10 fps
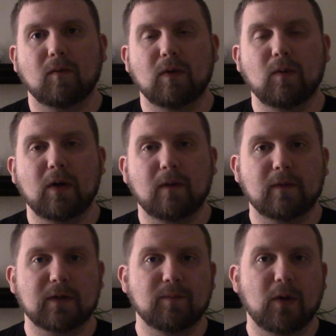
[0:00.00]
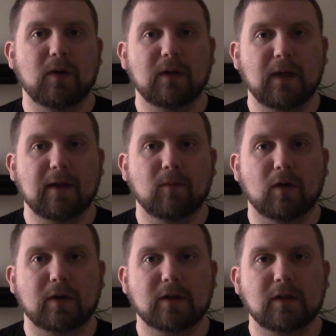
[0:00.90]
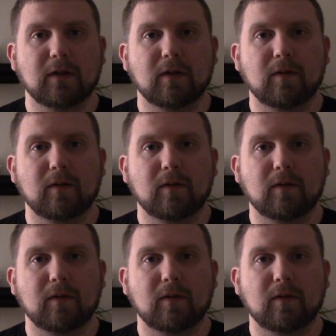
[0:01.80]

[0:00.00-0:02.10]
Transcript: We went over some bony landmarks,